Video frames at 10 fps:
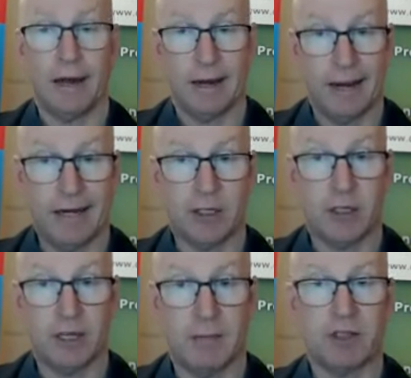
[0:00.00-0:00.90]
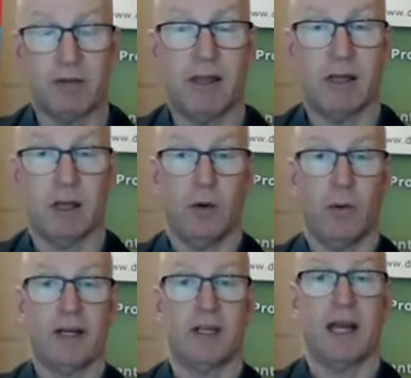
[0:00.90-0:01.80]
need to demonstrate that you
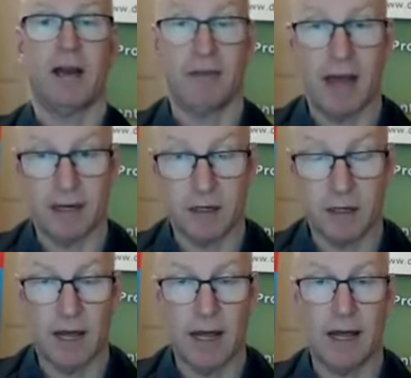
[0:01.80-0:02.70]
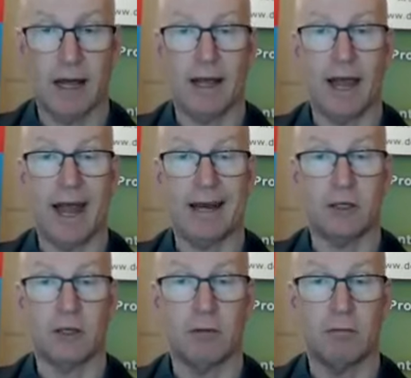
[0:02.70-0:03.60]
actually have that, and